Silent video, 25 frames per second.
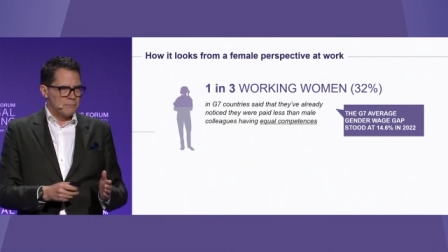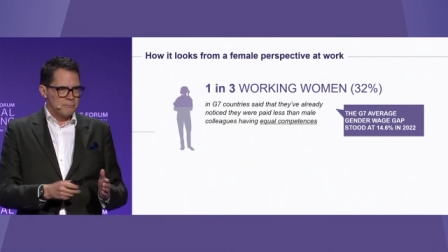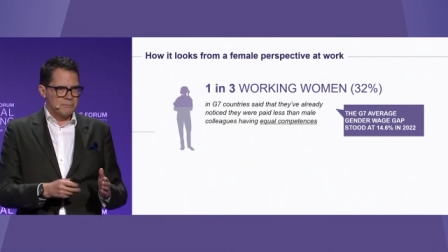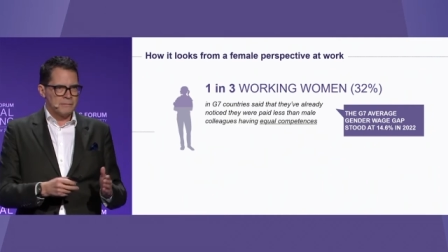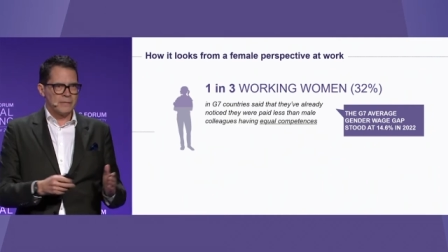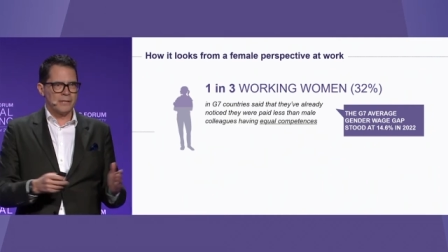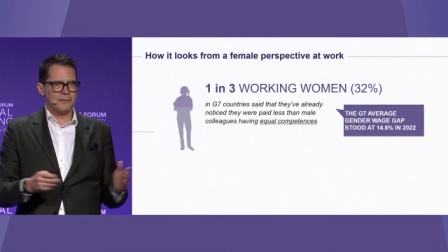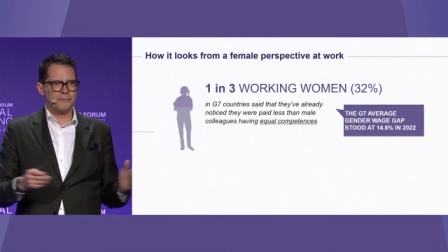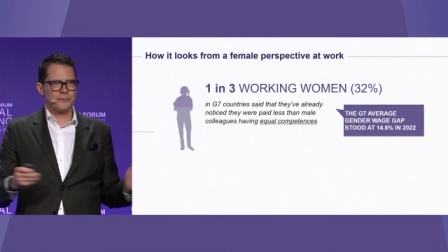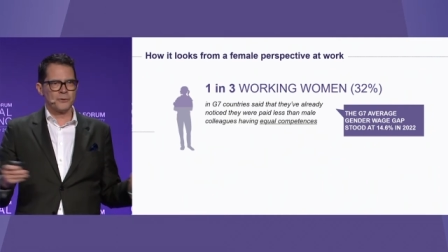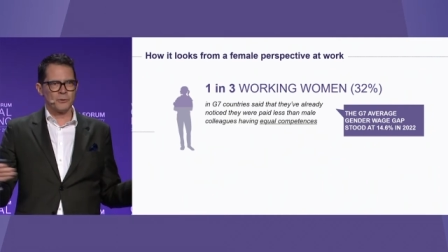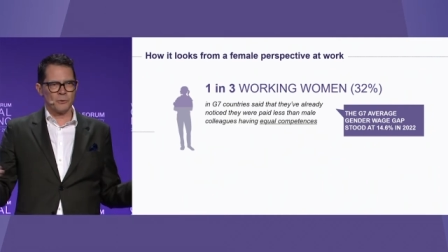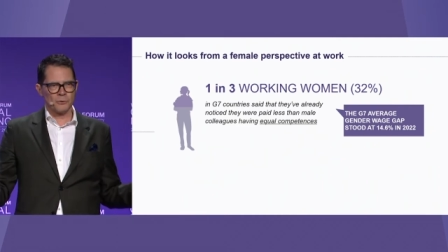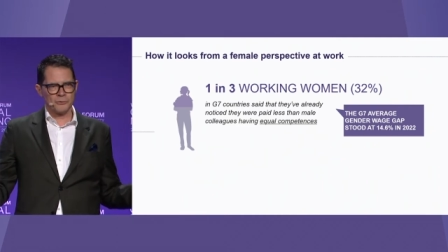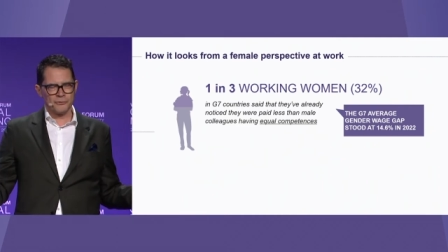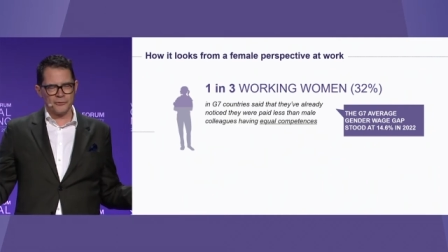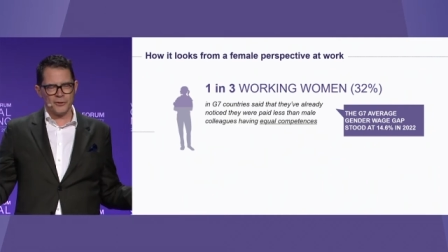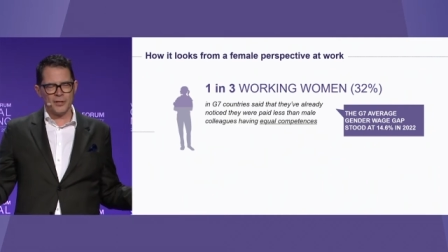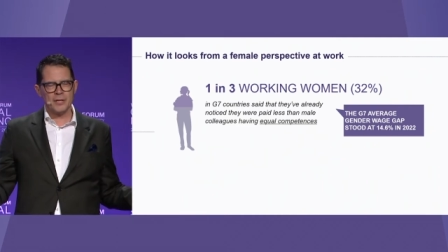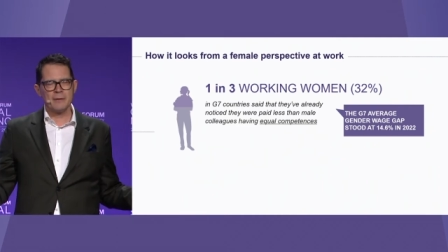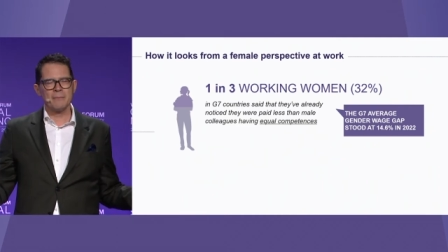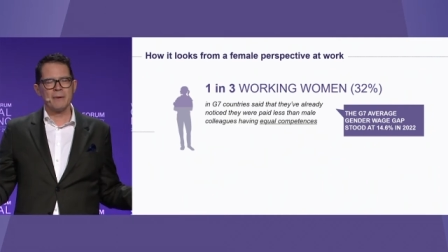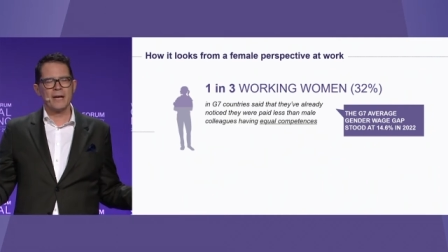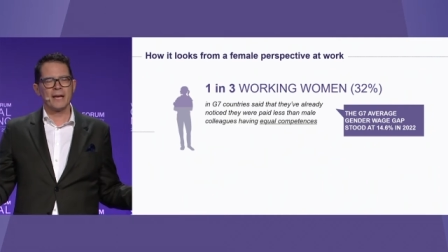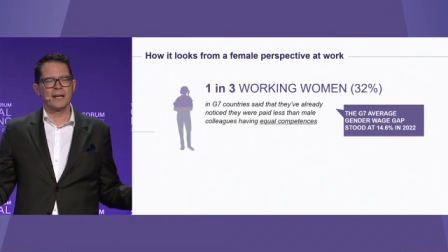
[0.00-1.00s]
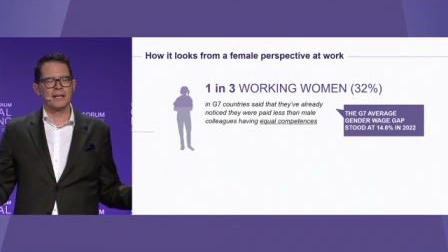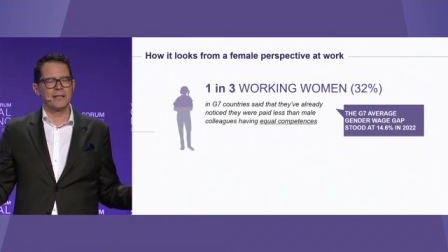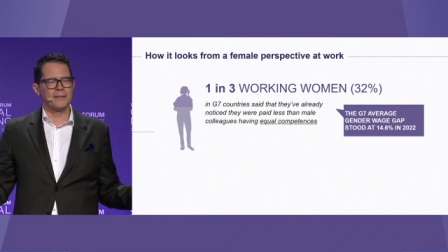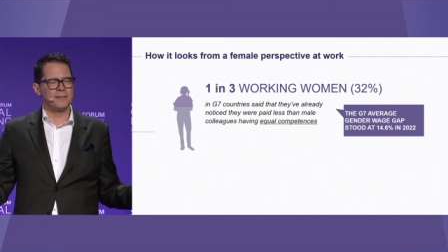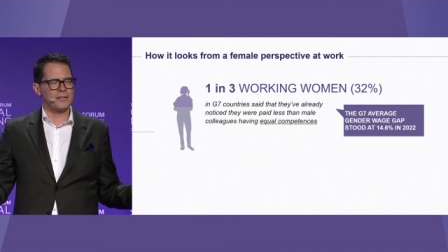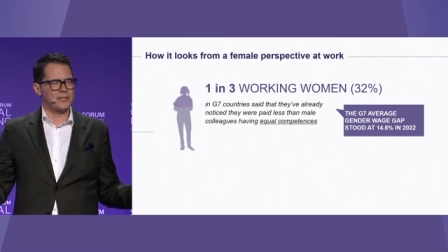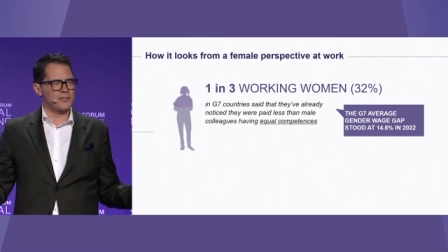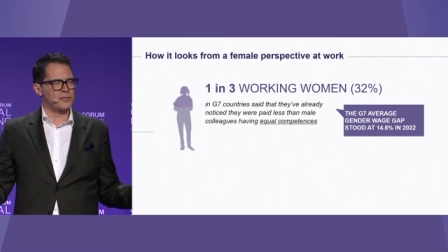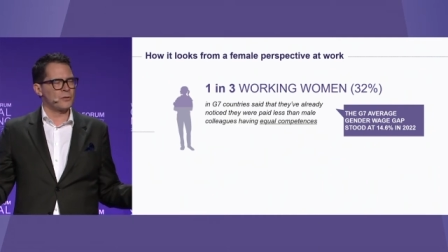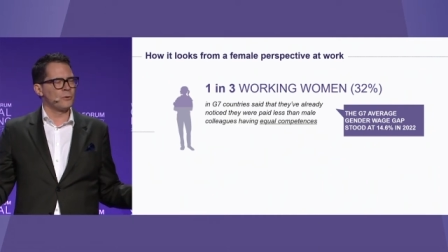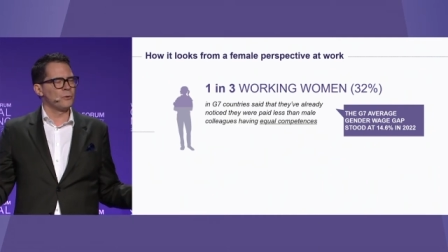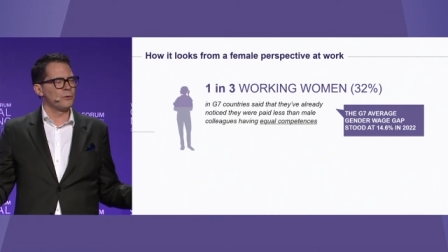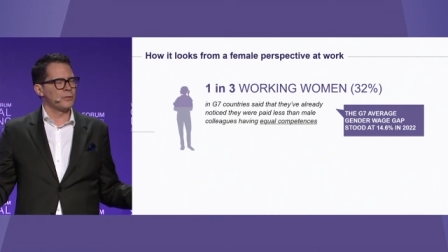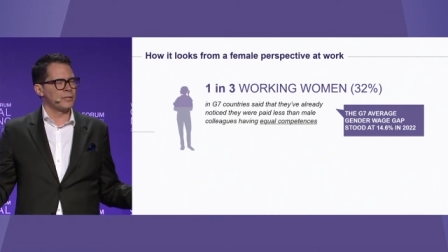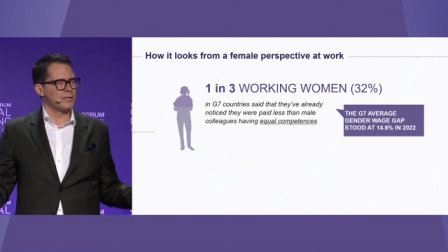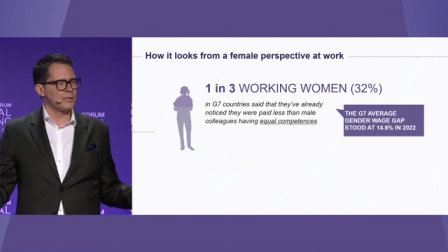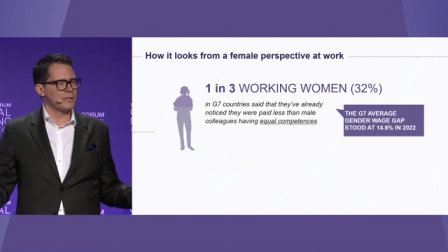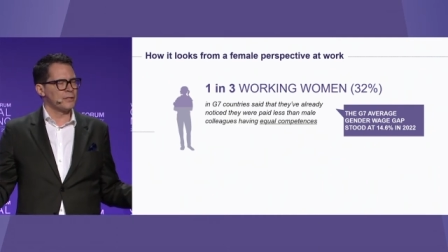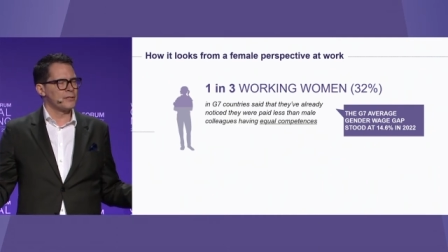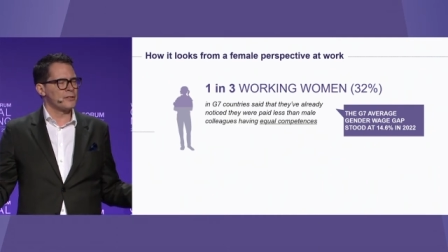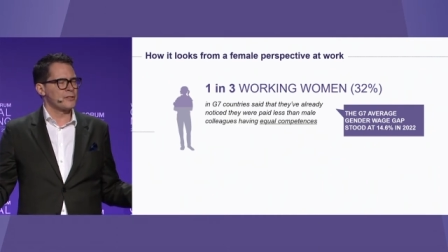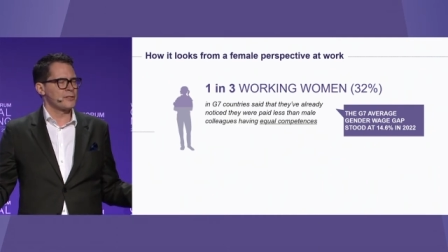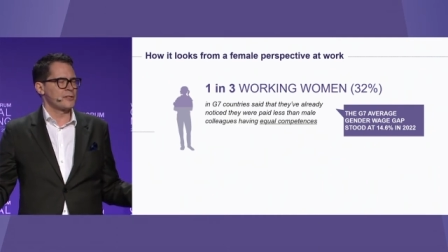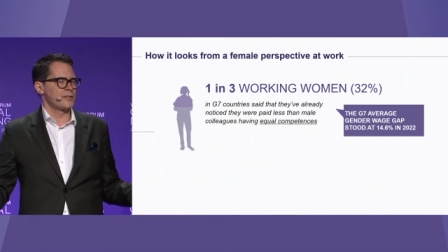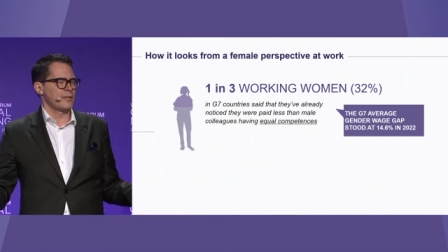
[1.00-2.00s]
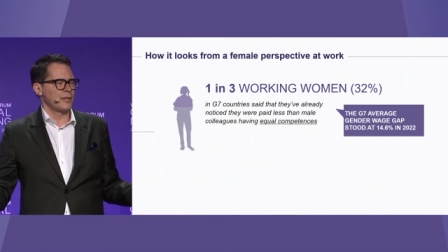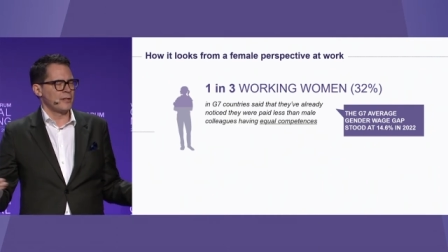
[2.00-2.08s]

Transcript: If you're female in this audience,